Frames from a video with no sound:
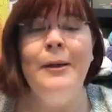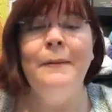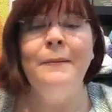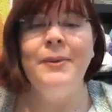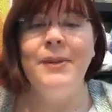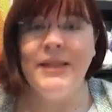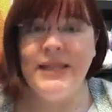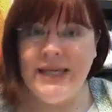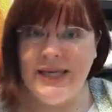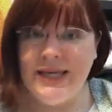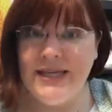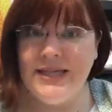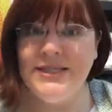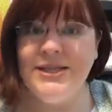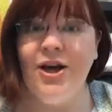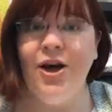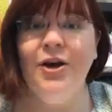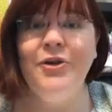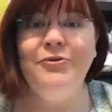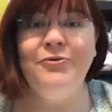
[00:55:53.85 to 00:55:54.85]
Please,
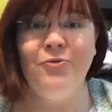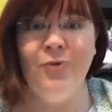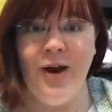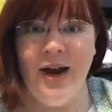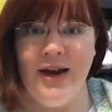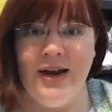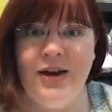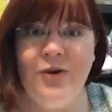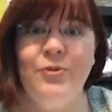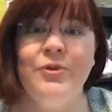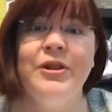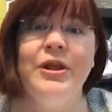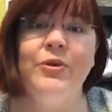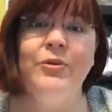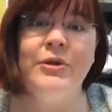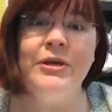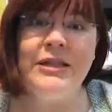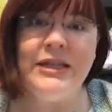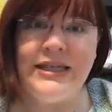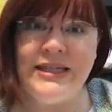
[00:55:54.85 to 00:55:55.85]
on Friday when they
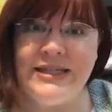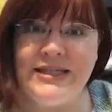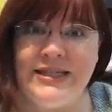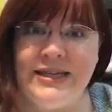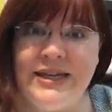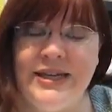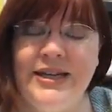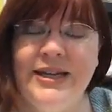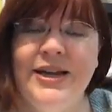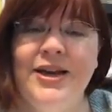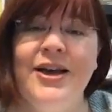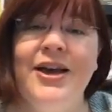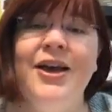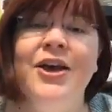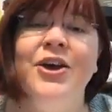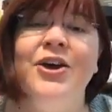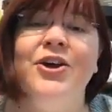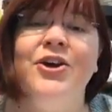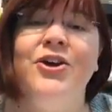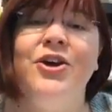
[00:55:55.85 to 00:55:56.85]
release it,
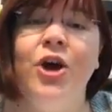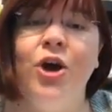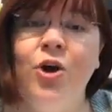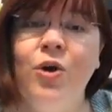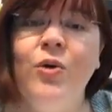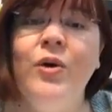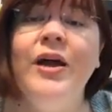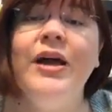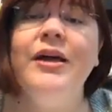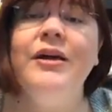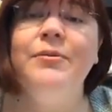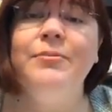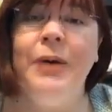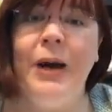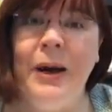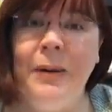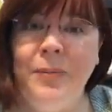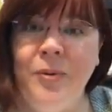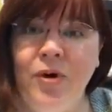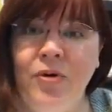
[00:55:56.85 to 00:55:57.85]
go and
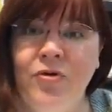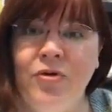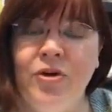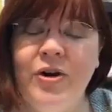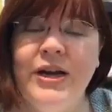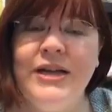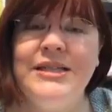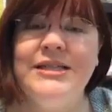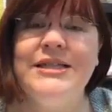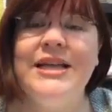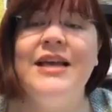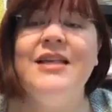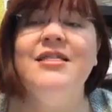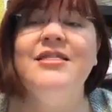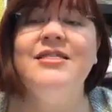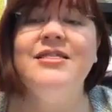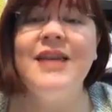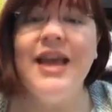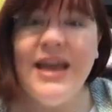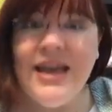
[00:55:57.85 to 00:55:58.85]
pop over and say
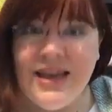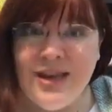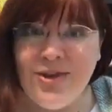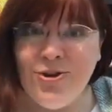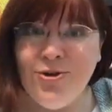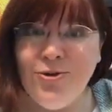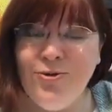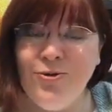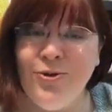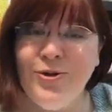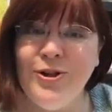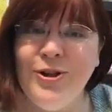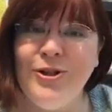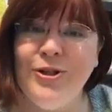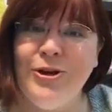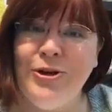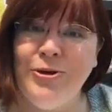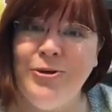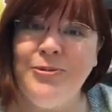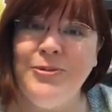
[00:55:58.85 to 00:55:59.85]
thank you for the
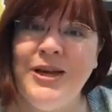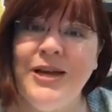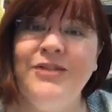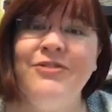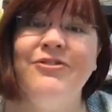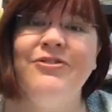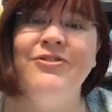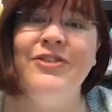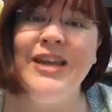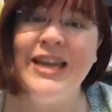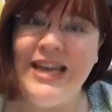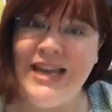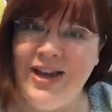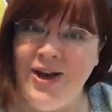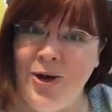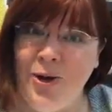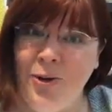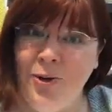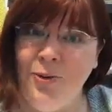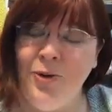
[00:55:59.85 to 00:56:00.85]
loom knit
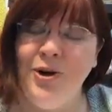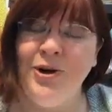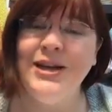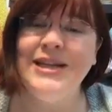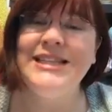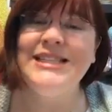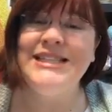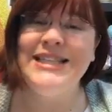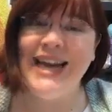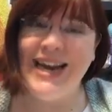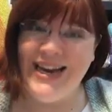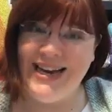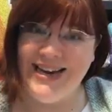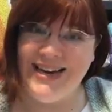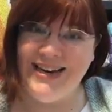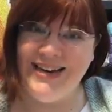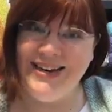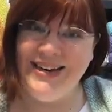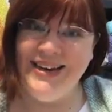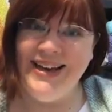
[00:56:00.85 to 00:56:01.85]
video. We're
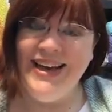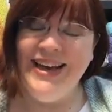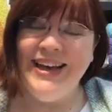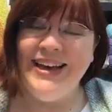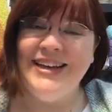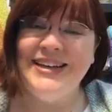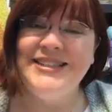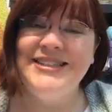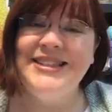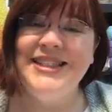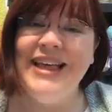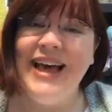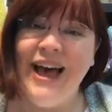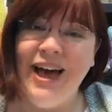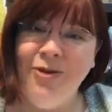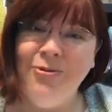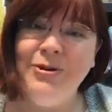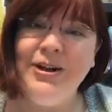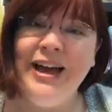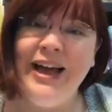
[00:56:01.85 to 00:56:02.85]
excited because
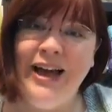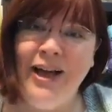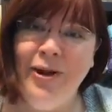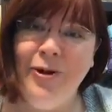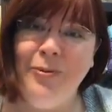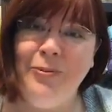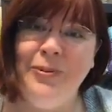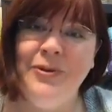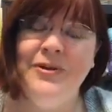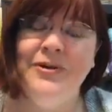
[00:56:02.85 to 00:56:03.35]
that would help